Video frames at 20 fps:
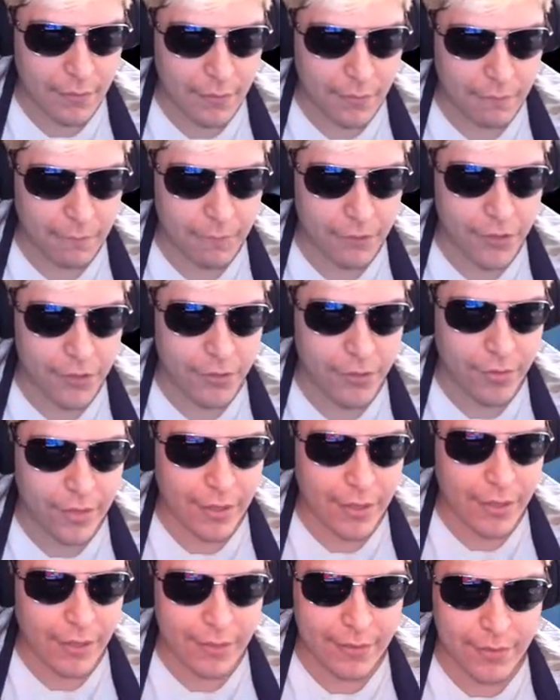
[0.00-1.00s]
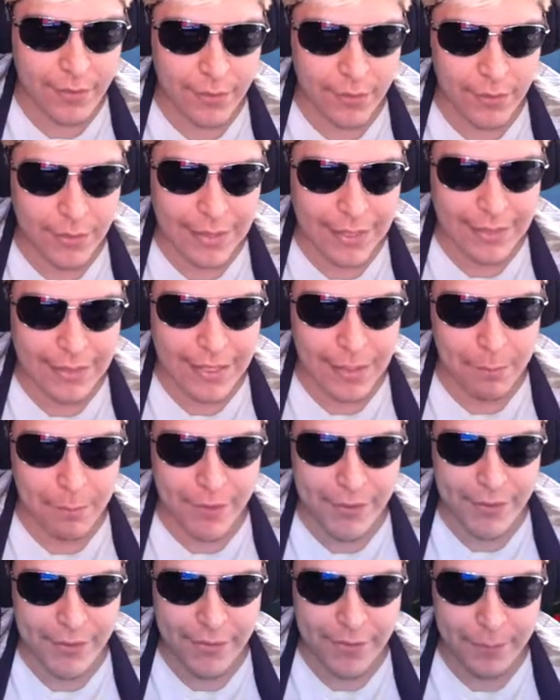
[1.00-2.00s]
Freeze Dry onto that
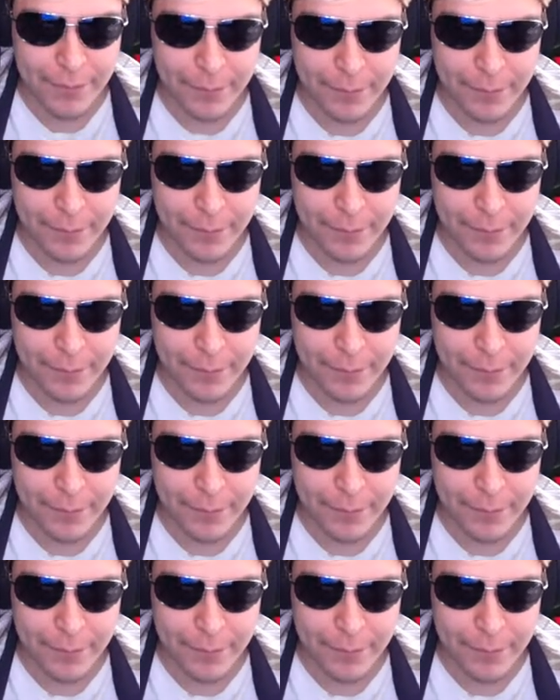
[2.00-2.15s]
Lapras.